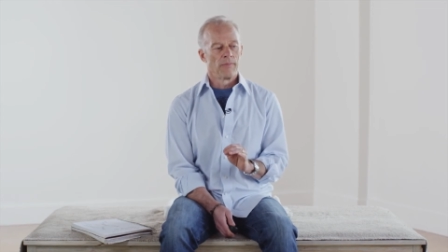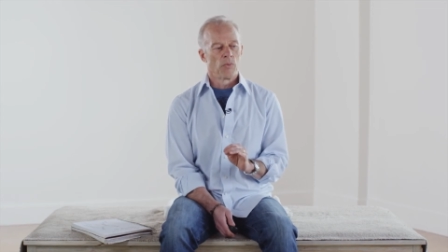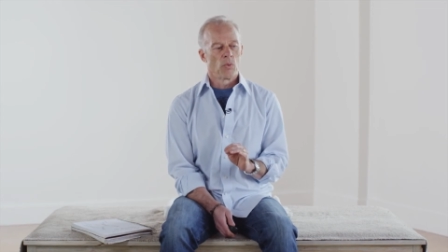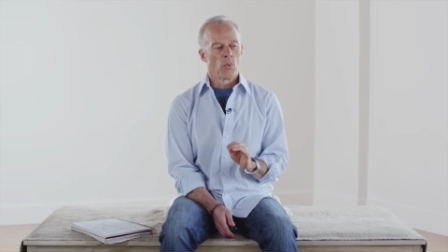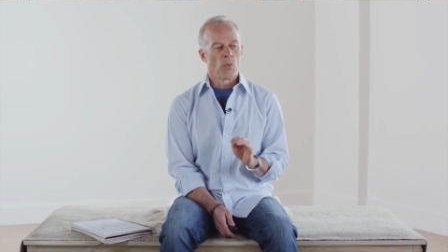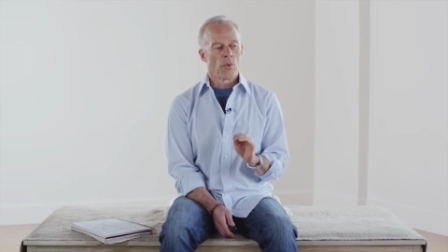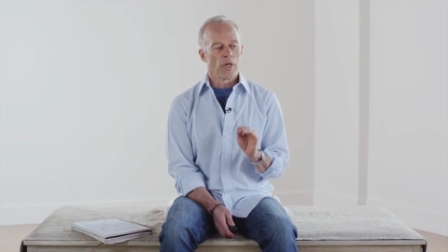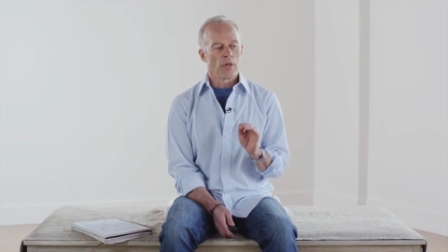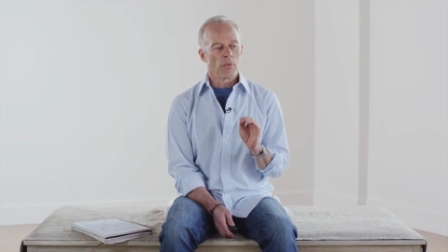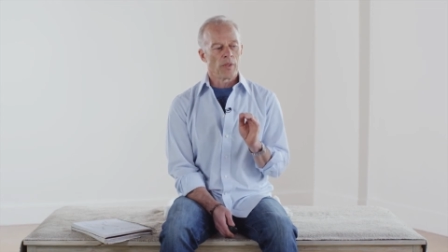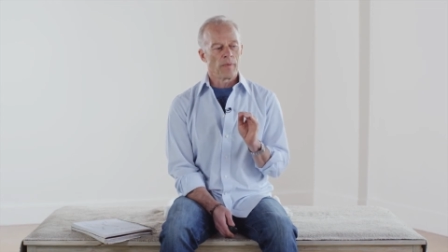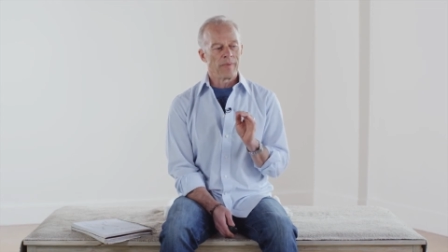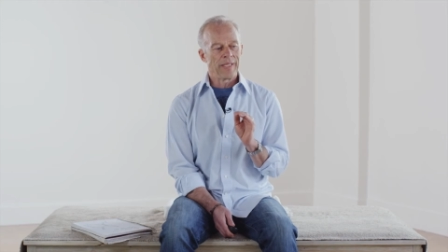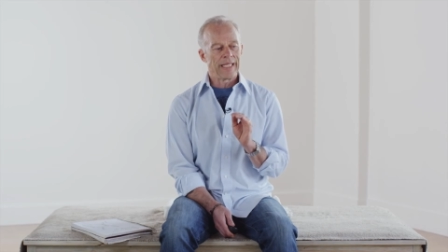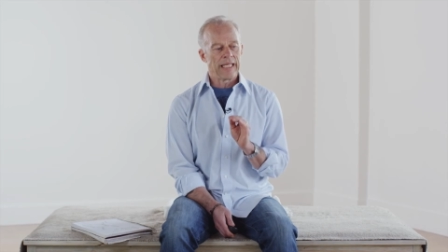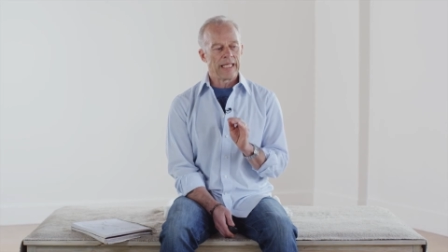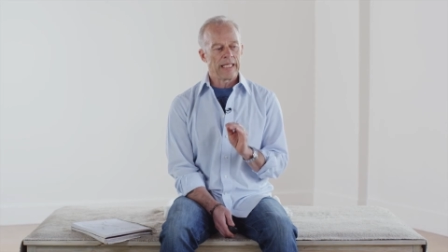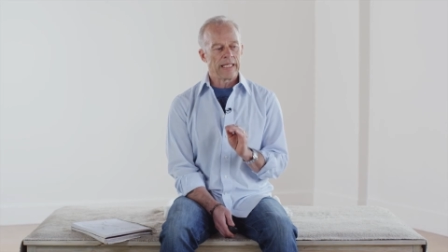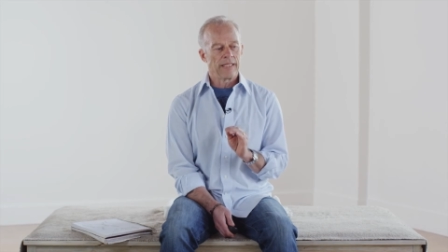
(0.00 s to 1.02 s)
where we
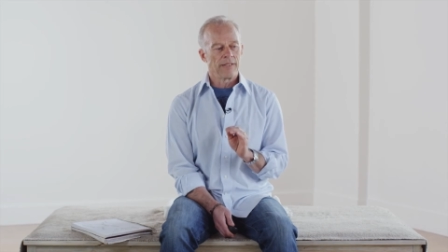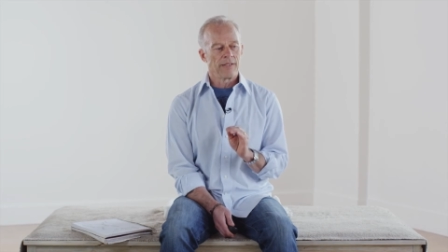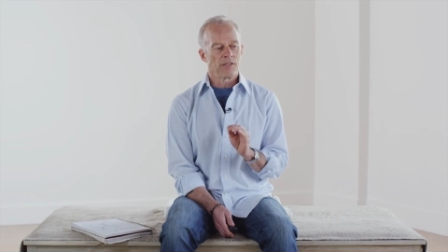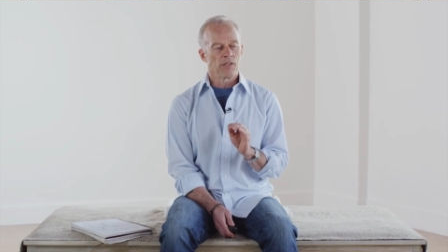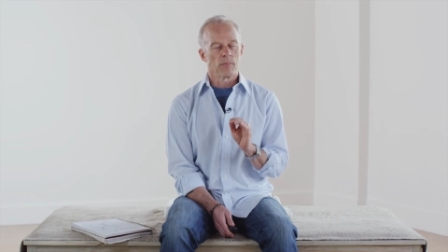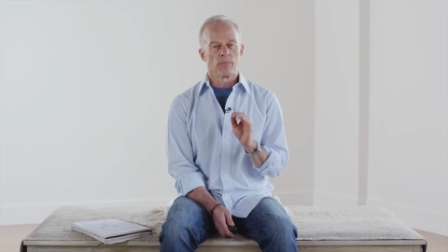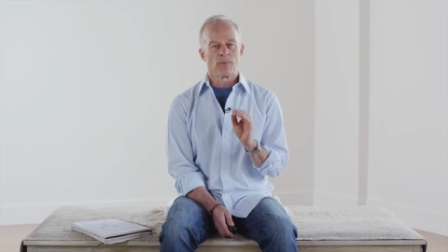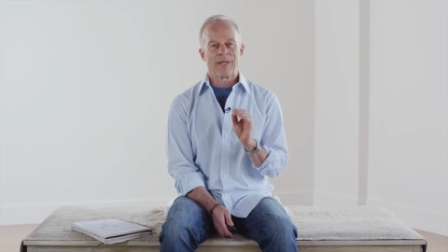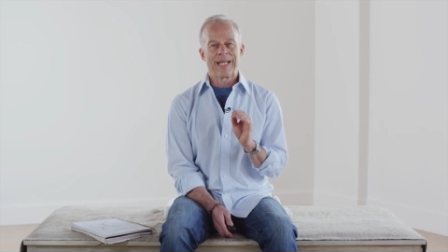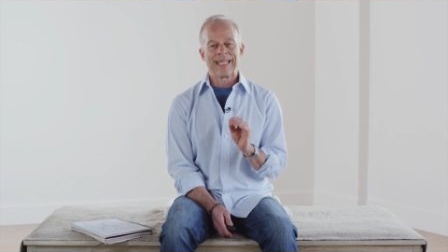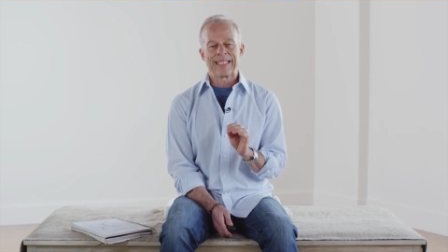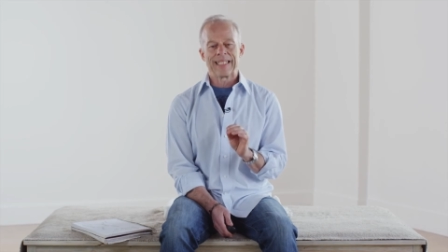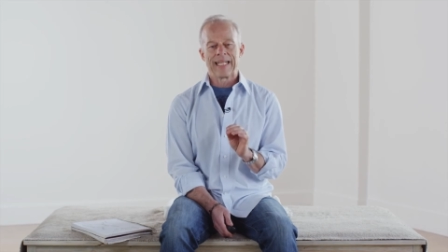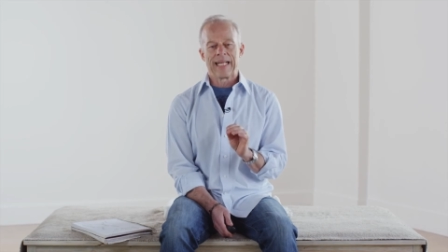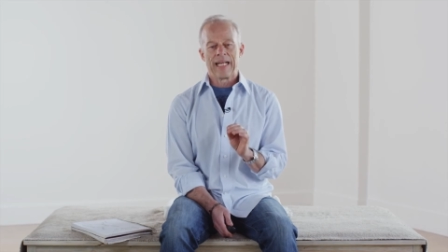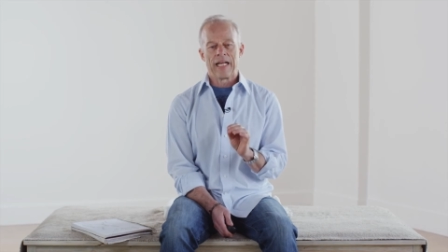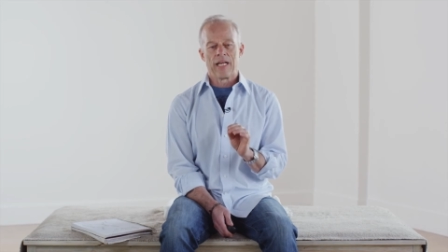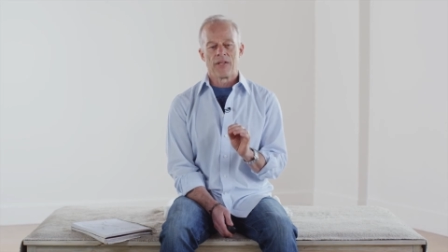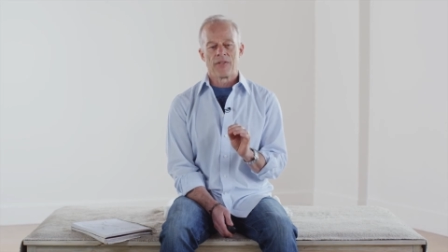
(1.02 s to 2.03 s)
begin to break
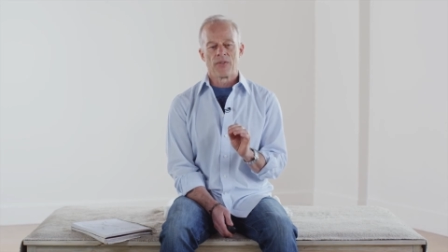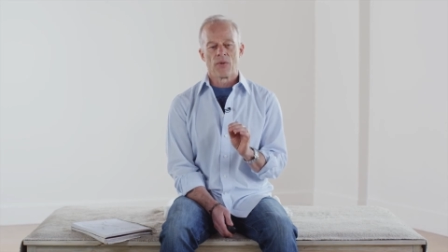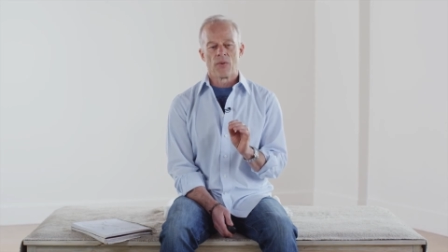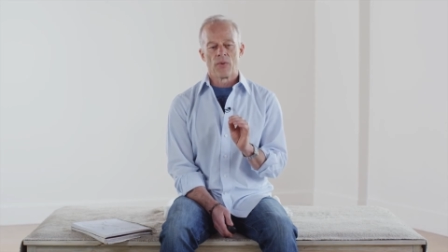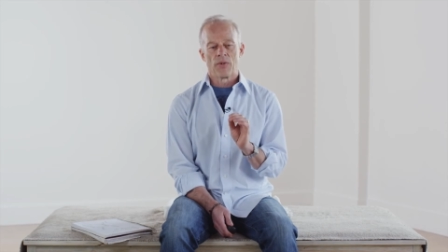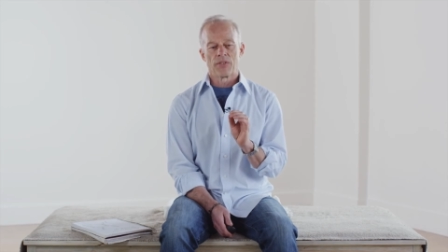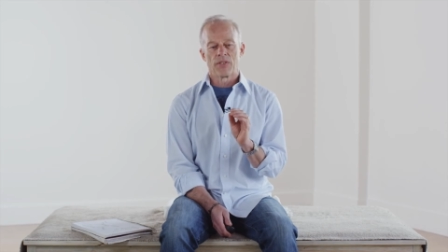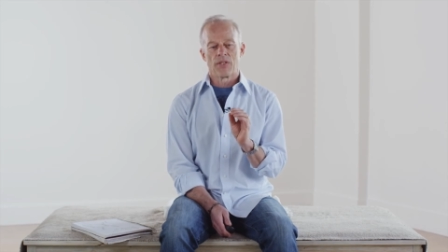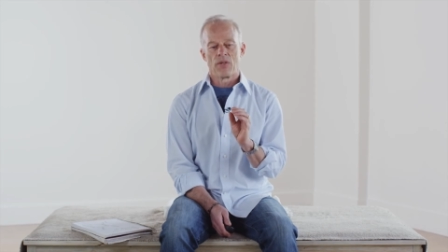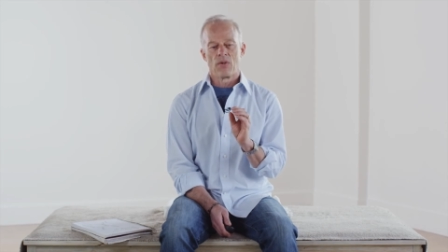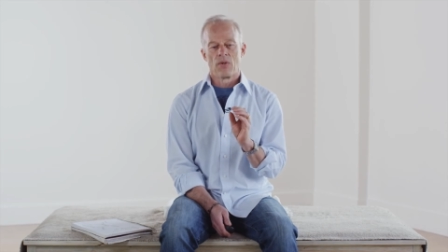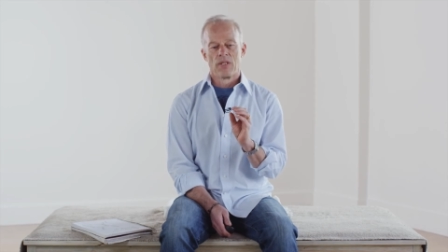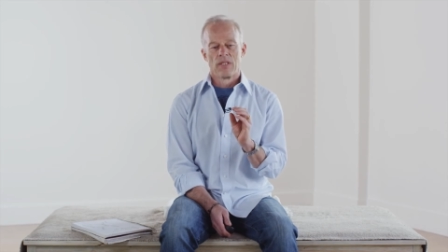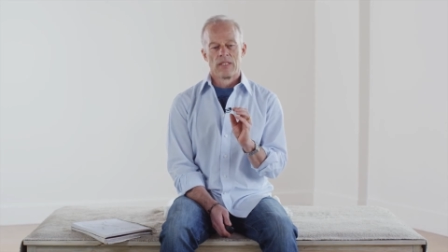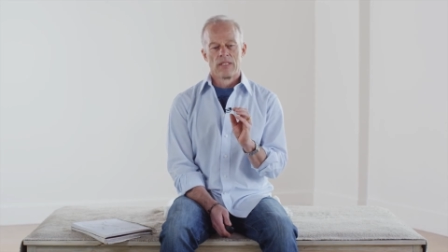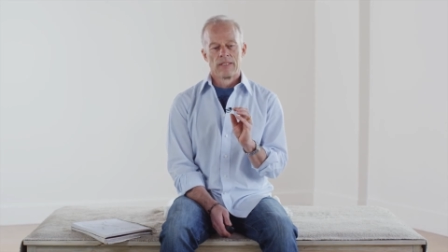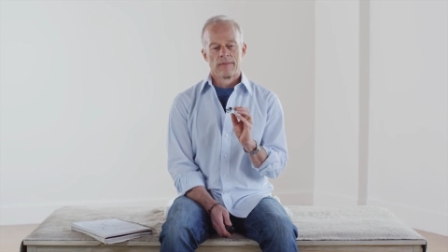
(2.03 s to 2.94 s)
down or to